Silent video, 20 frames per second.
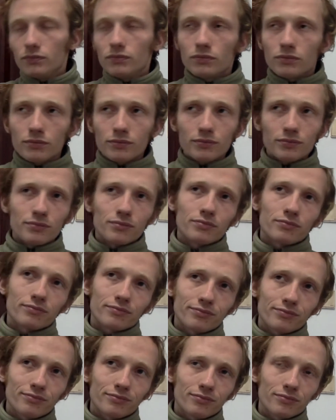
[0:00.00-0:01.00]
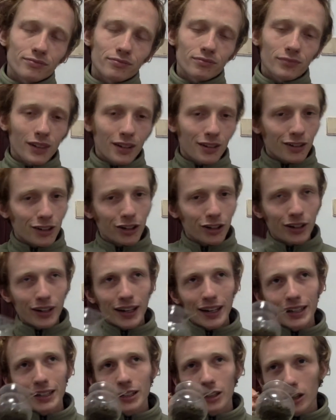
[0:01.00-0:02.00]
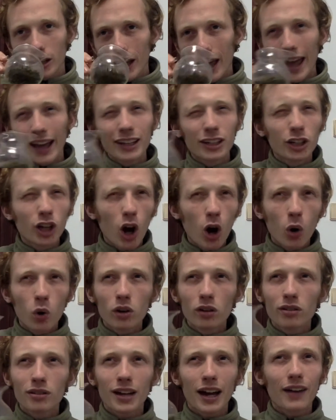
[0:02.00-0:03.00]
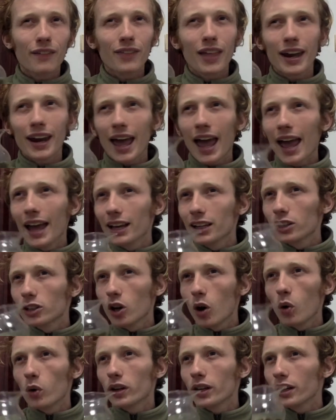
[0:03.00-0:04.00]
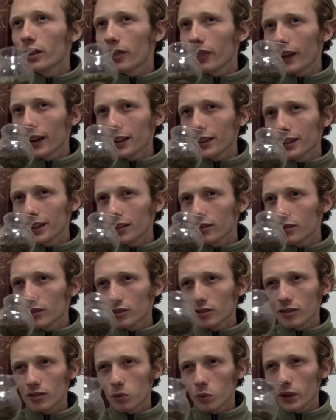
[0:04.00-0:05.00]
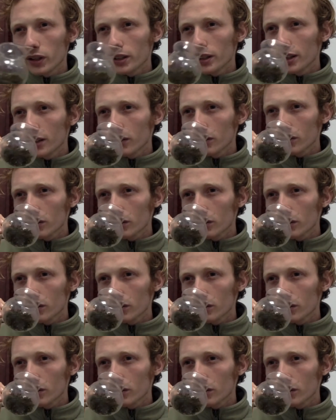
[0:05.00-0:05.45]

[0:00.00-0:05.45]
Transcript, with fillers: Mm. It's good. Egg yolks, kind of that egg yolky thickness and sweetness.